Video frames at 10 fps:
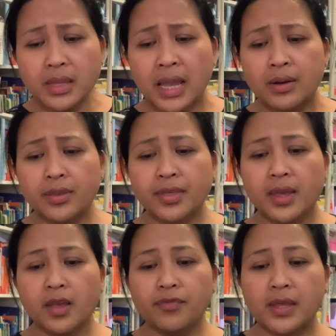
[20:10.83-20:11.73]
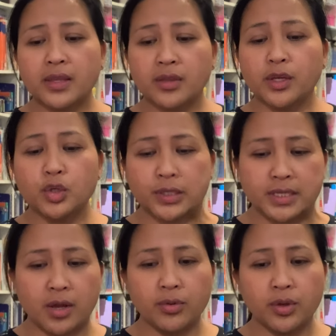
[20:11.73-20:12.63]
and I think if they don't, they should
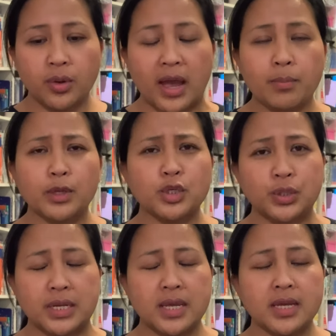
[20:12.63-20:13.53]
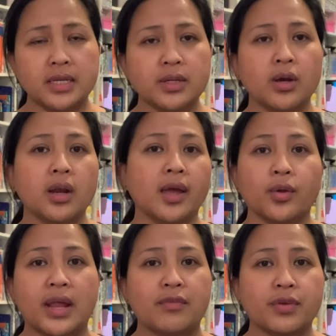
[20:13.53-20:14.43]
tell you how much you need, like
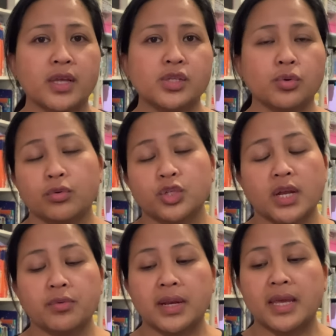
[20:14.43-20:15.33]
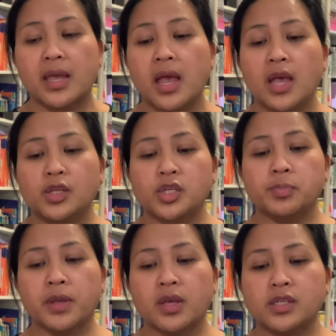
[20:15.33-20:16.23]
on average or generally, just
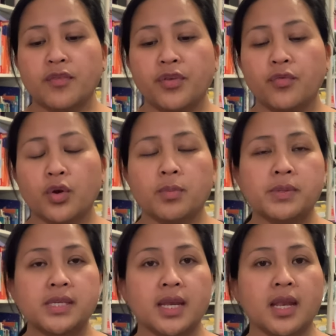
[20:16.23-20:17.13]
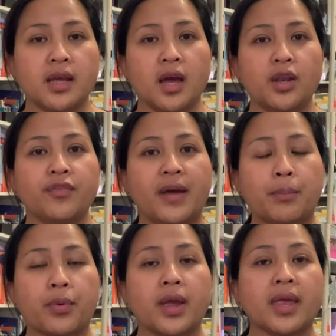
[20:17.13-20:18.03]
because if you've got a particular coloured
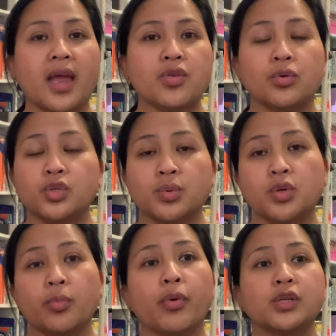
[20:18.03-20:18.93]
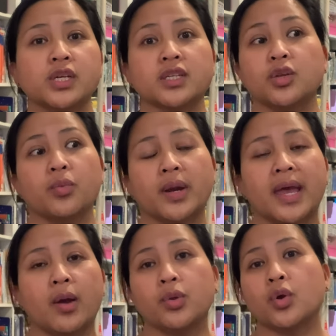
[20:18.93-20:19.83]
fabric and you're doing your project and you run
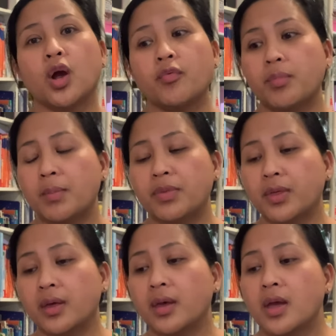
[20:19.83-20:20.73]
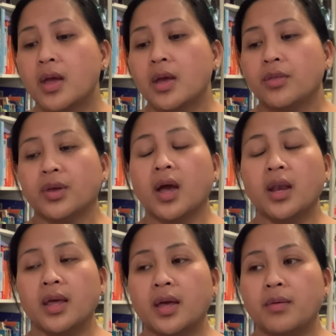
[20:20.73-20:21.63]
out and you can't remember the, the
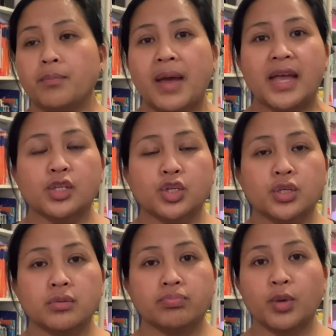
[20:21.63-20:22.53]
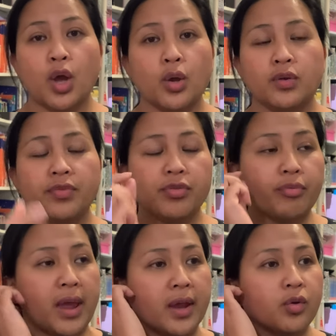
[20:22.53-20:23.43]
colour match code of the
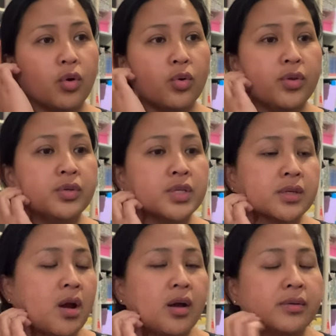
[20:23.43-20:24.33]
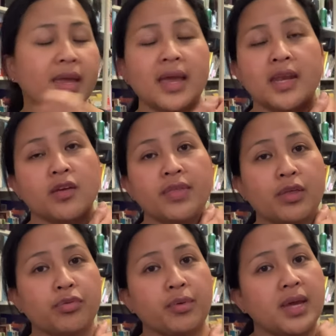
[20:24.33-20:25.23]
thread or you just can't get any of
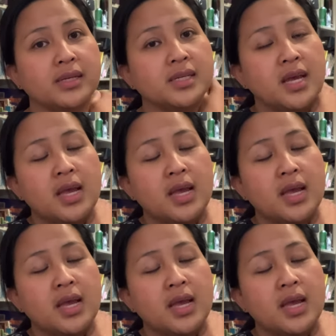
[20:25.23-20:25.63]
that thread,